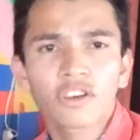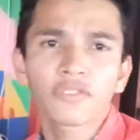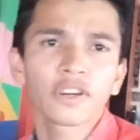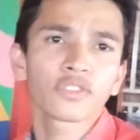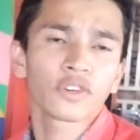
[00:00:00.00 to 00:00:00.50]

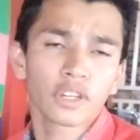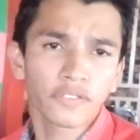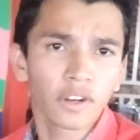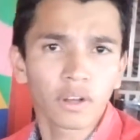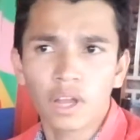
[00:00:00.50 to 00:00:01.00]
first
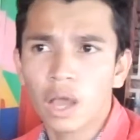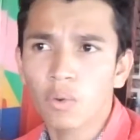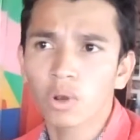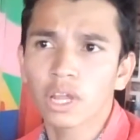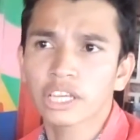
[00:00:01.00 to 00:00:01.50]
of all, I
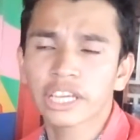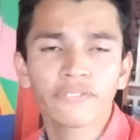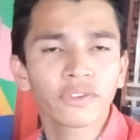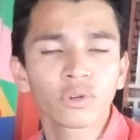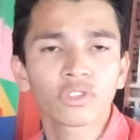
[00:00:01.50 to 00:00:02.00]
would like
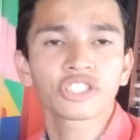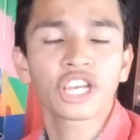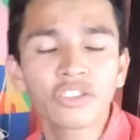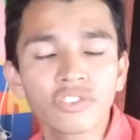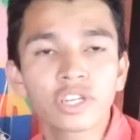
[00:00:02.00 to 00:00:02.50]
give you a
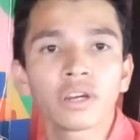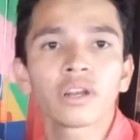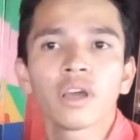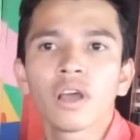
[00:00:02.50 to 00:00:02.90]
suggestion.